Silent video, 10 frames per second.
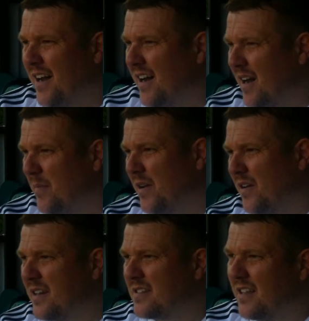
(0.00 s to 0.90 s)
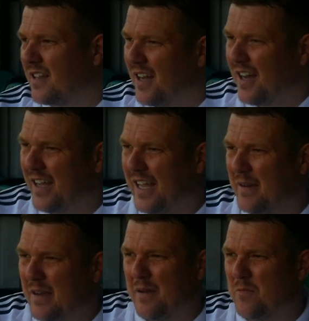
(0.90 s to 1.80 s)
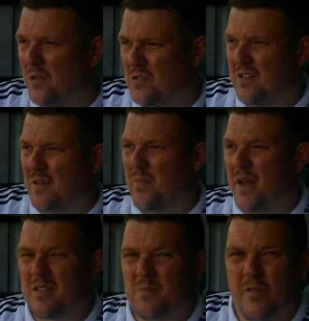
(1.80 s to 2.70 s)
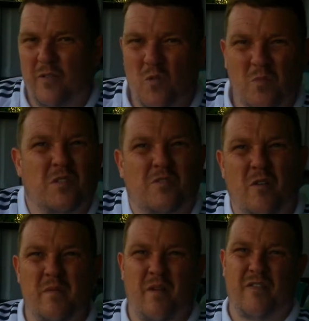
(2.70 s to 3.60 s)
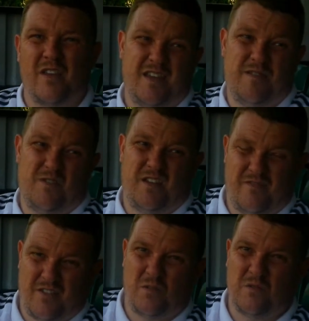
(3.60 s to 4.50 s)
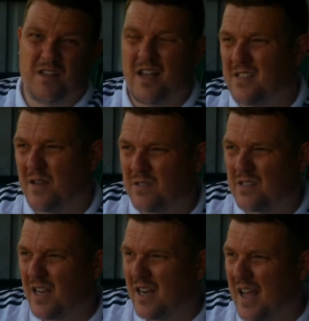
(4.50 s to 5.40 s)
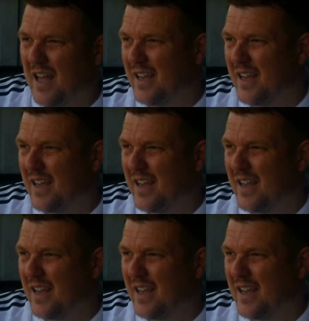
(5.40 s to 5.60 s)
I'll be honest, it wasn't the best performance from him. I think he would even hold his hands up and say that.